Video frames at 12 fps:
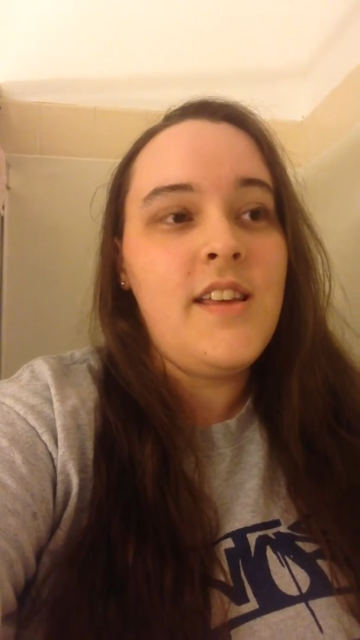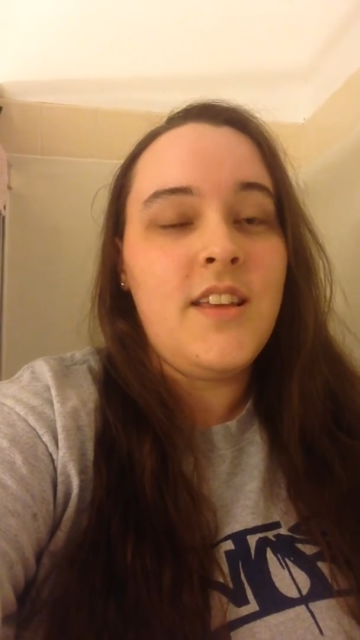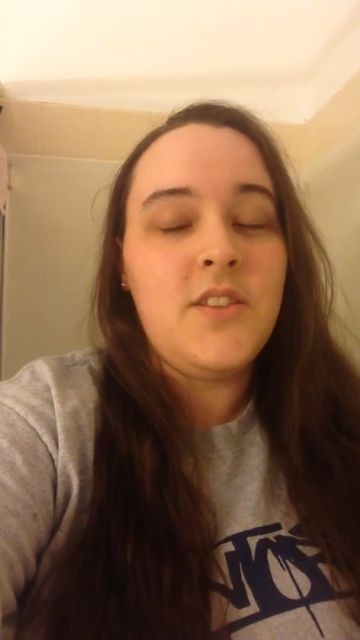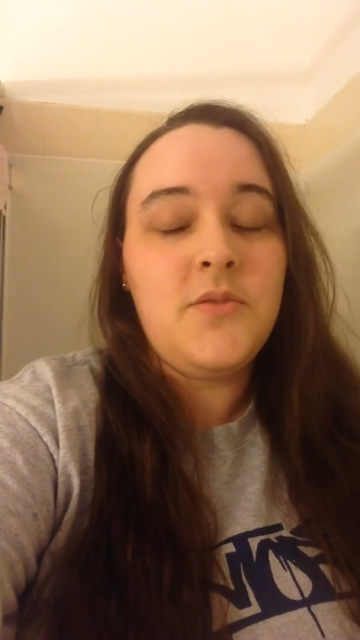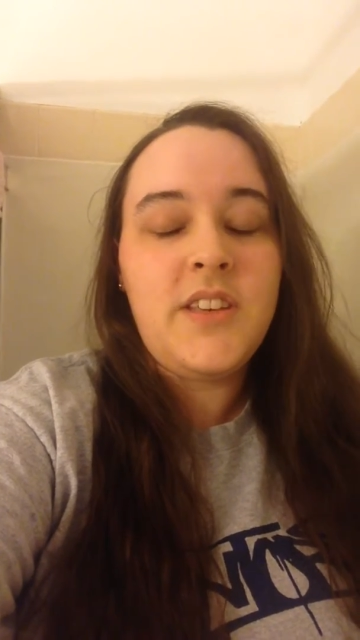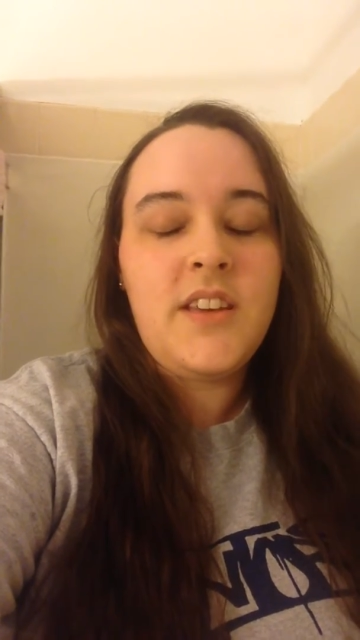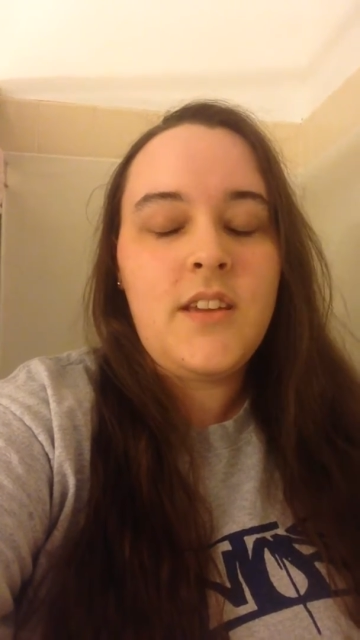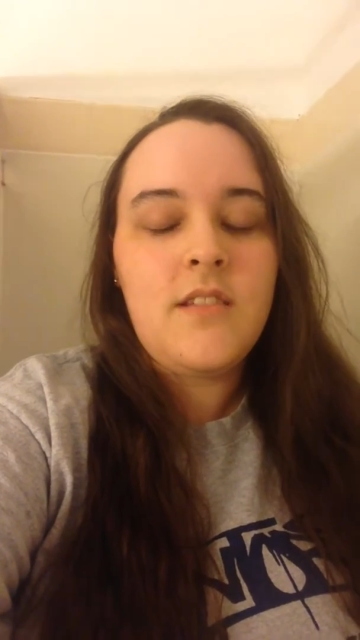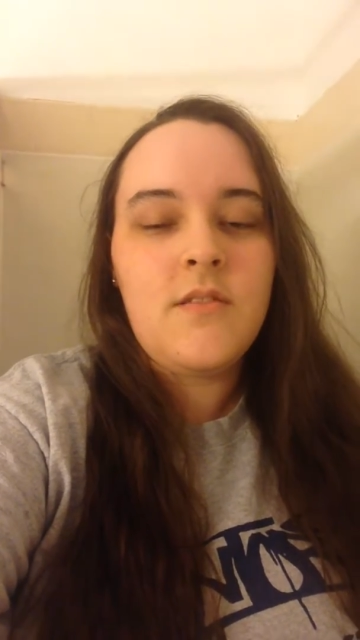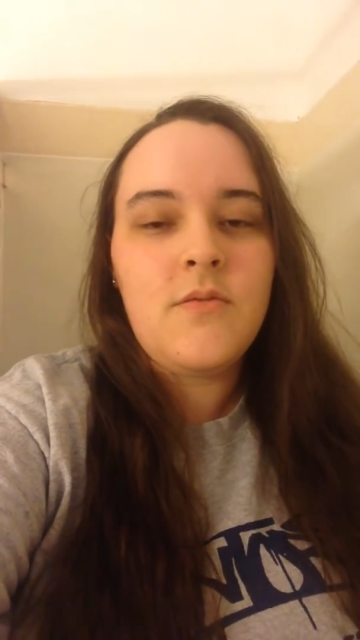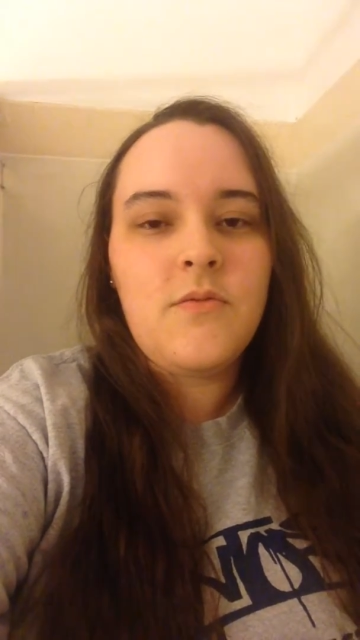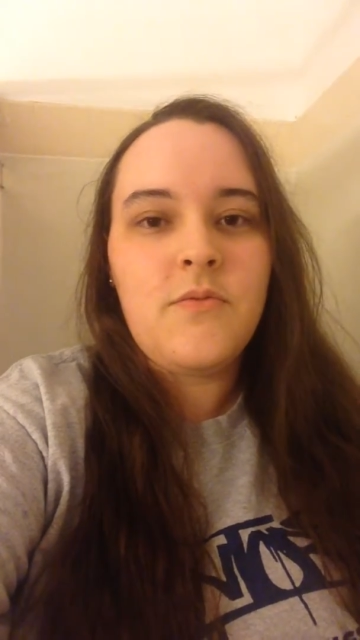is
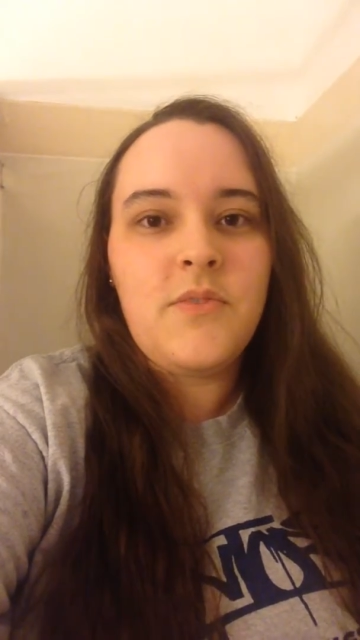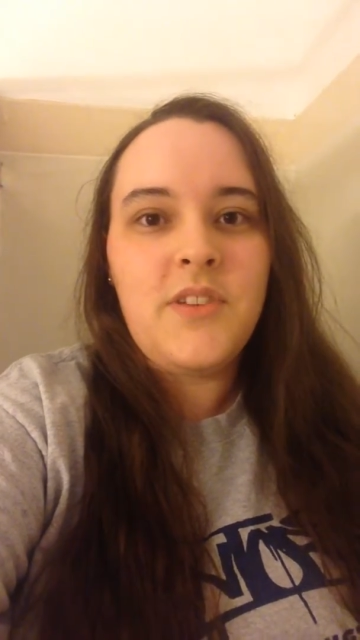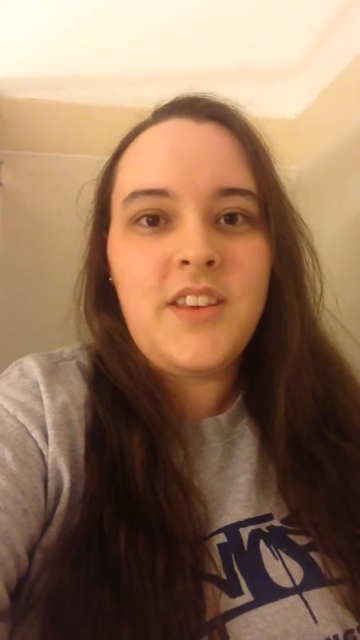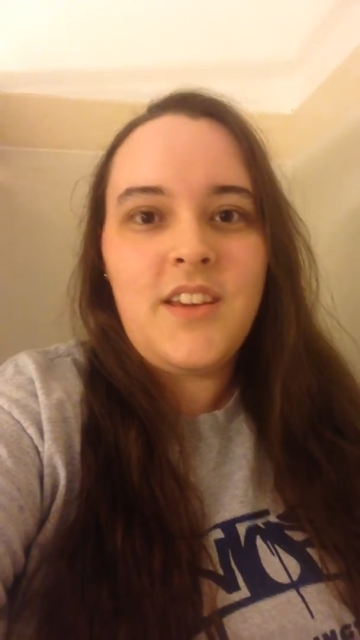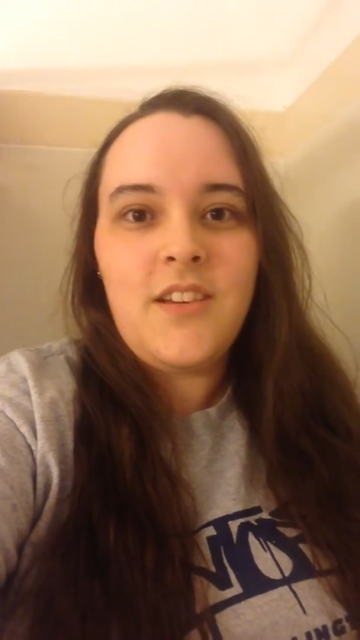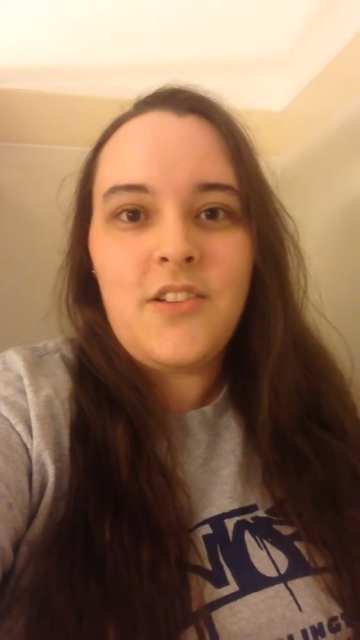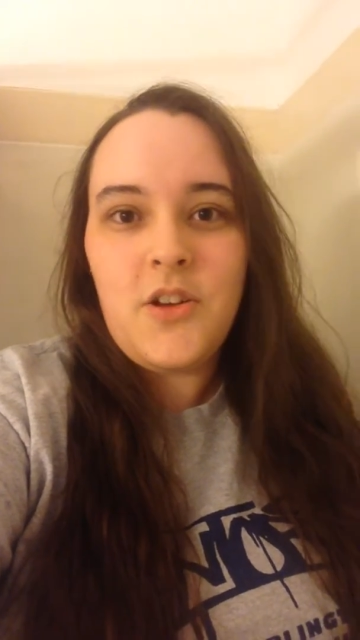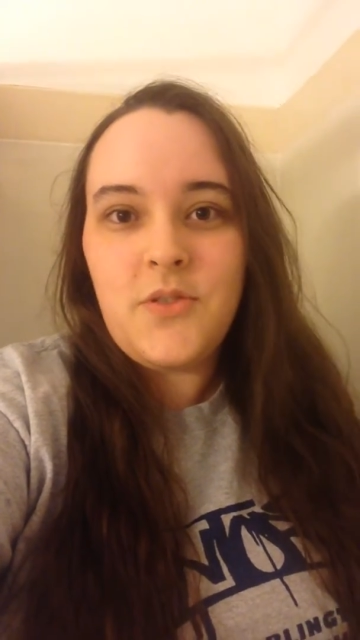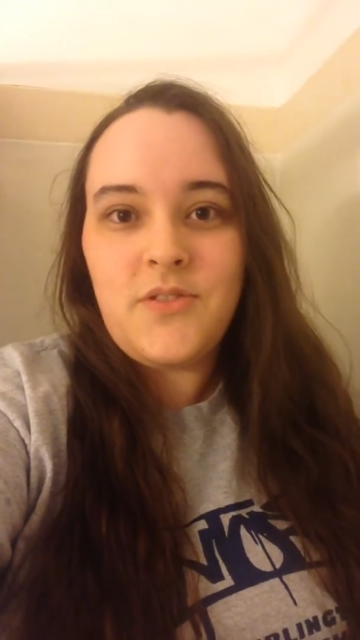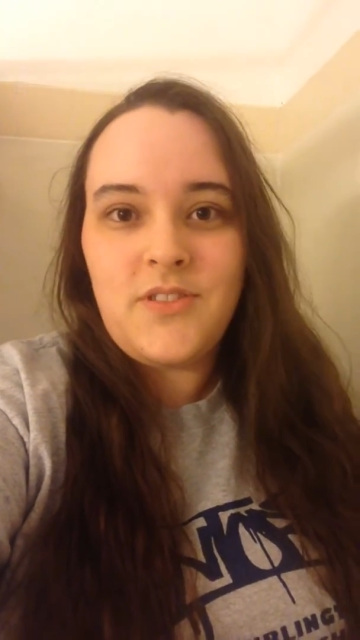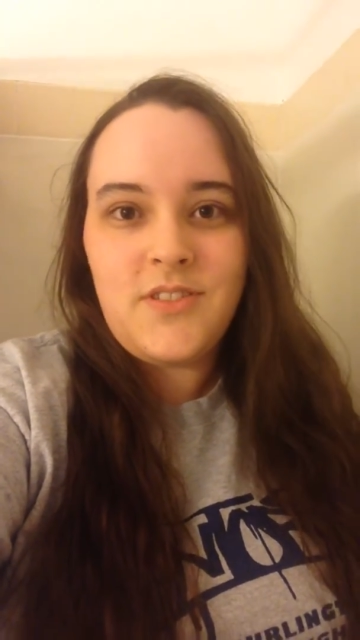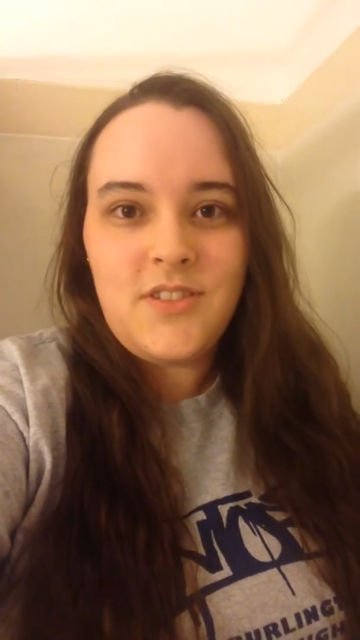really, really
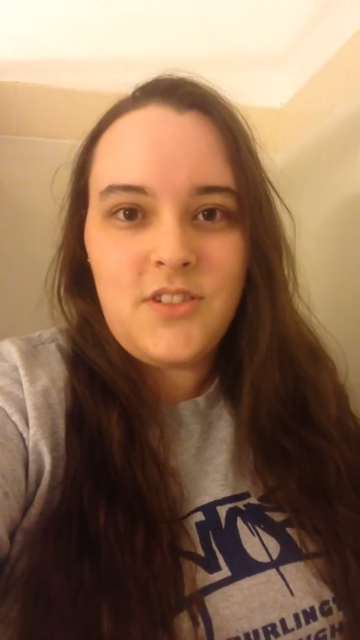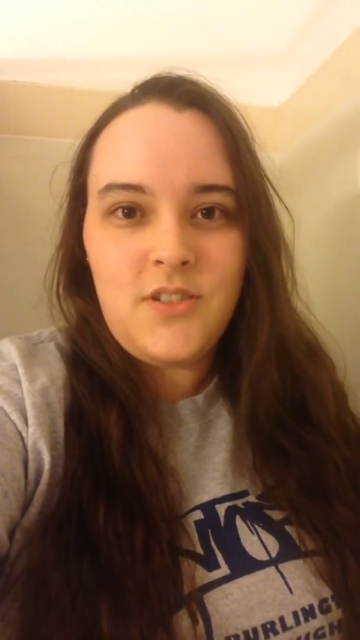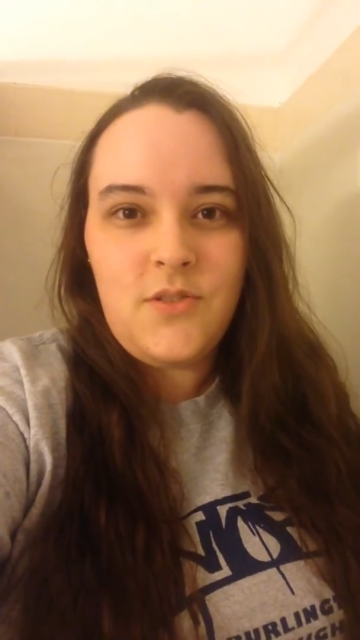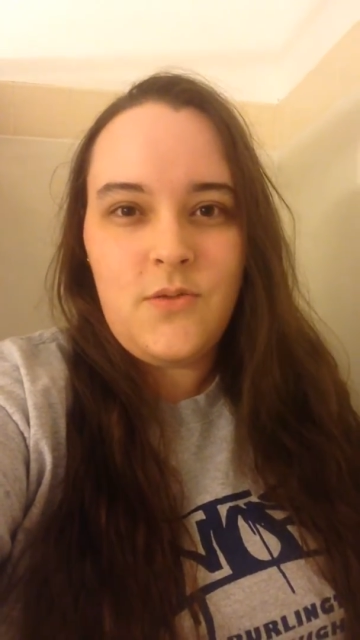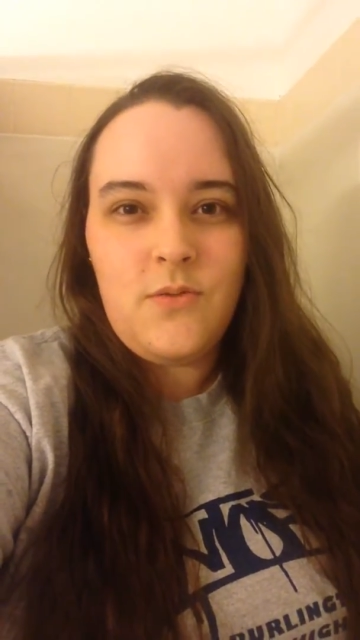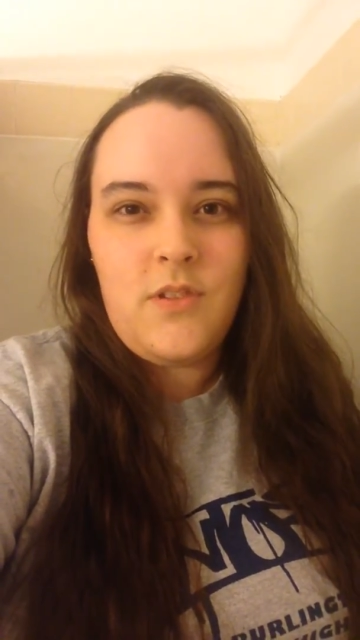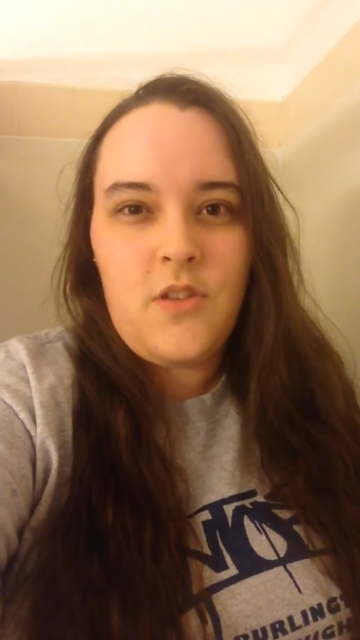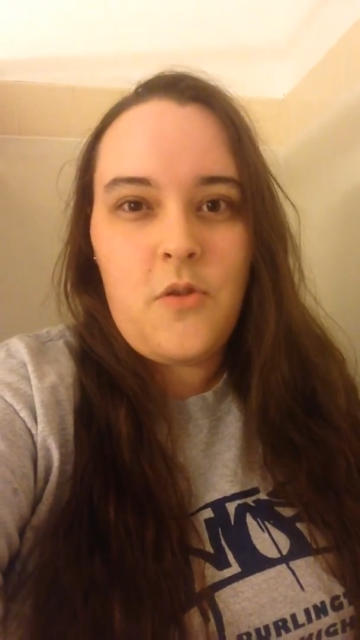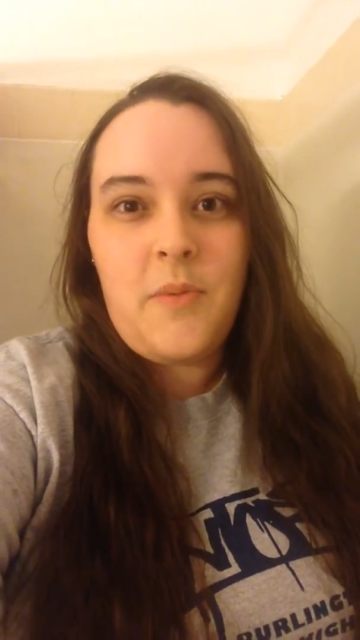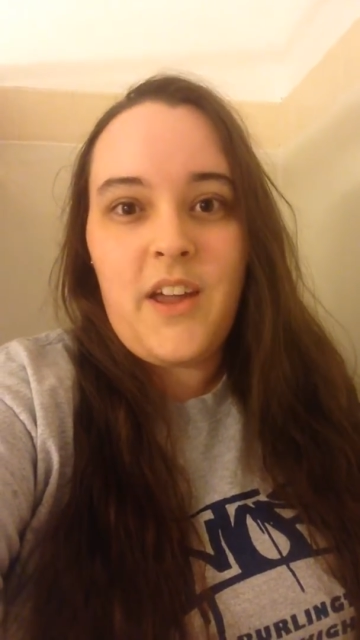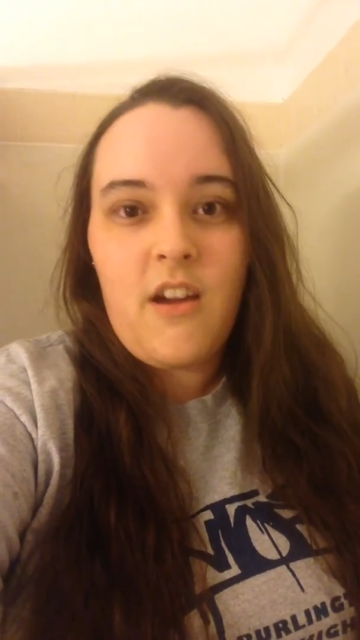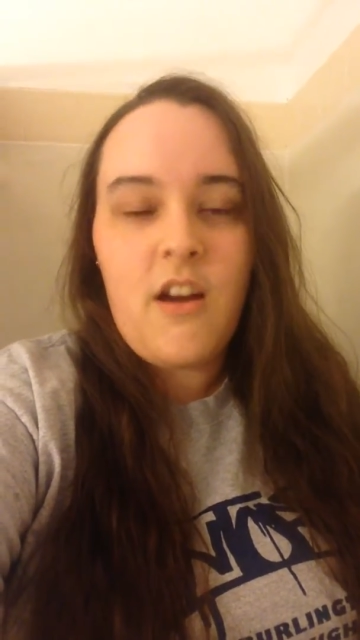close to, you
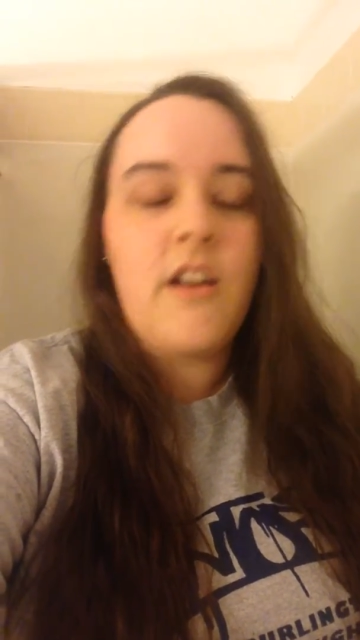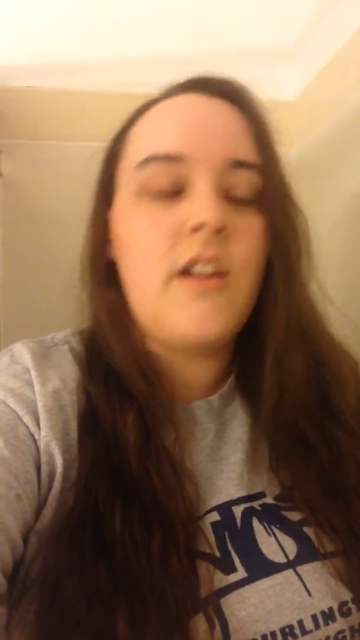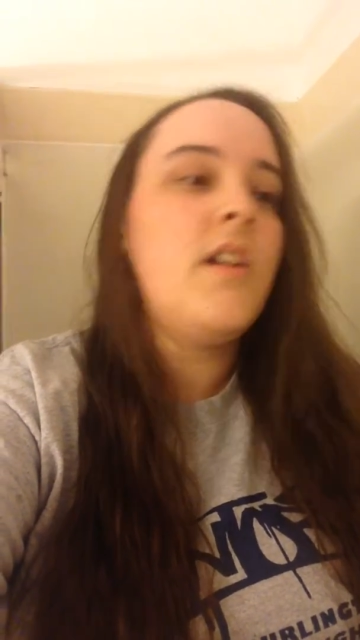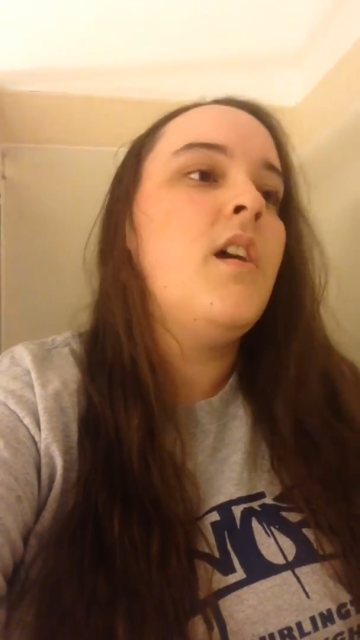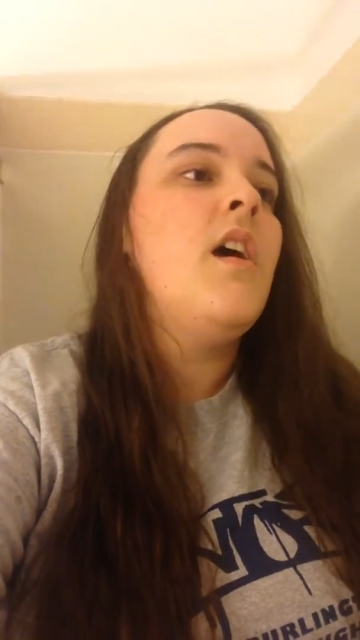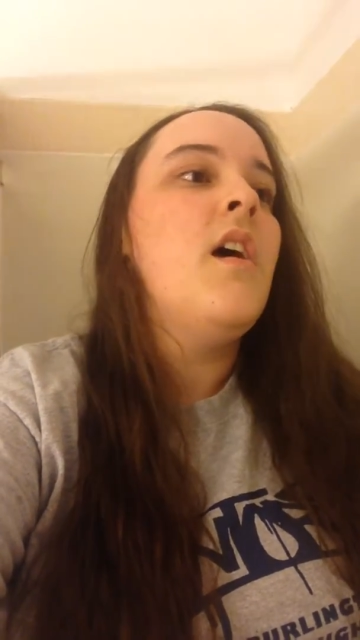know, my heart.